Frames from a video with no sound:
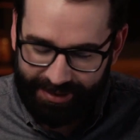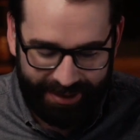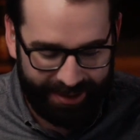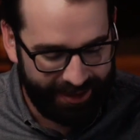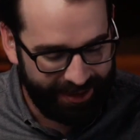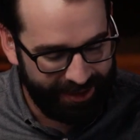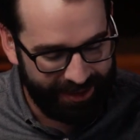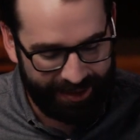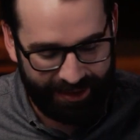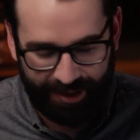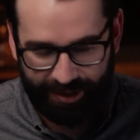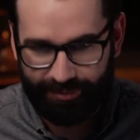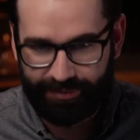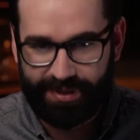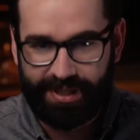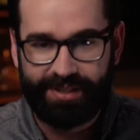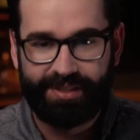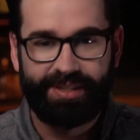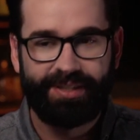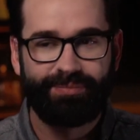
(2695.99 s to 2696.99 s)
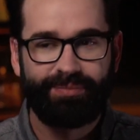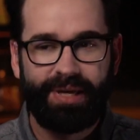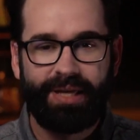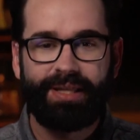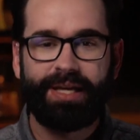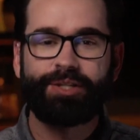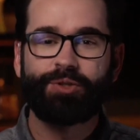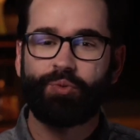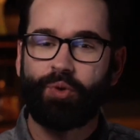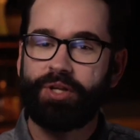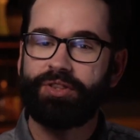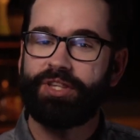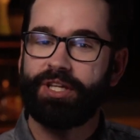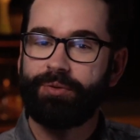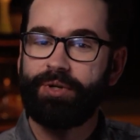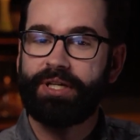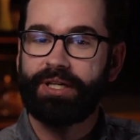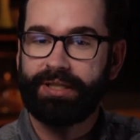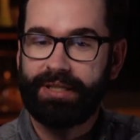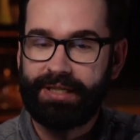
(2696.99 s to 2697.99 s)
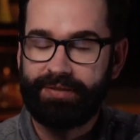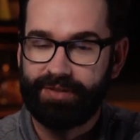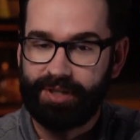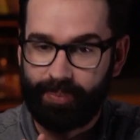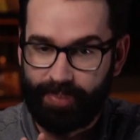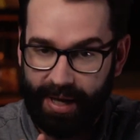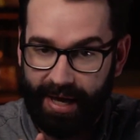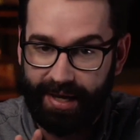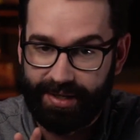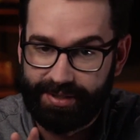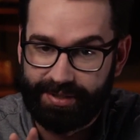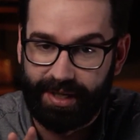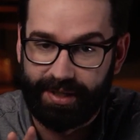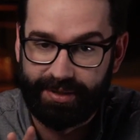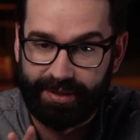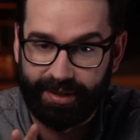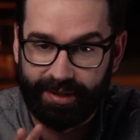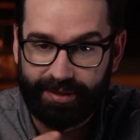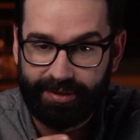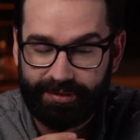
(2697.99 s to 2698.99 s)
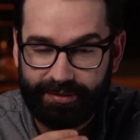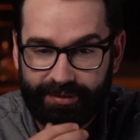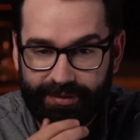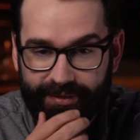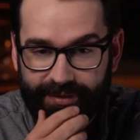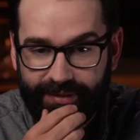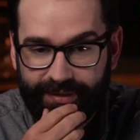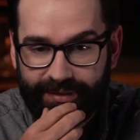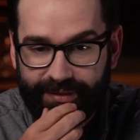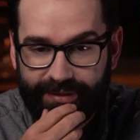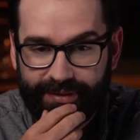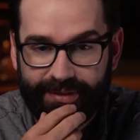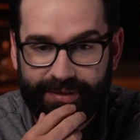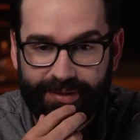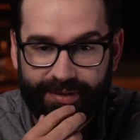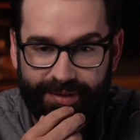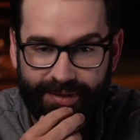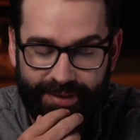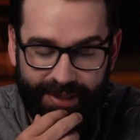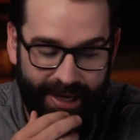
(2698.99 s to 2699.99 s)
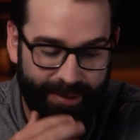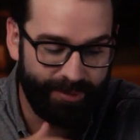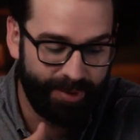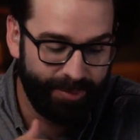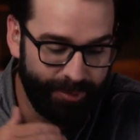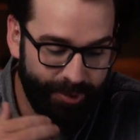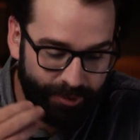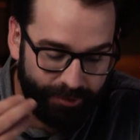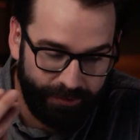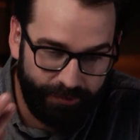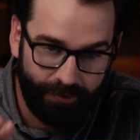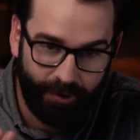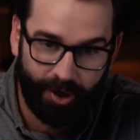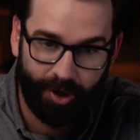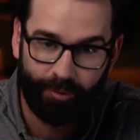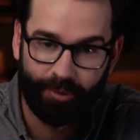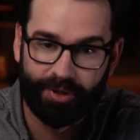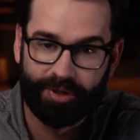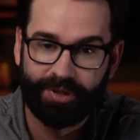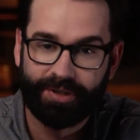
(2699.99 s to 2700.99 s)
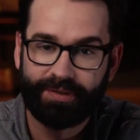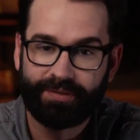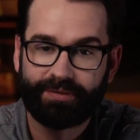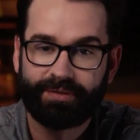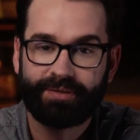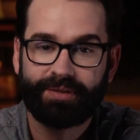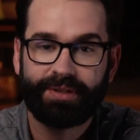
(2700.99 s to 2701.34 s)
No, that's one thing we can leave in the past, I think. Time to move forward.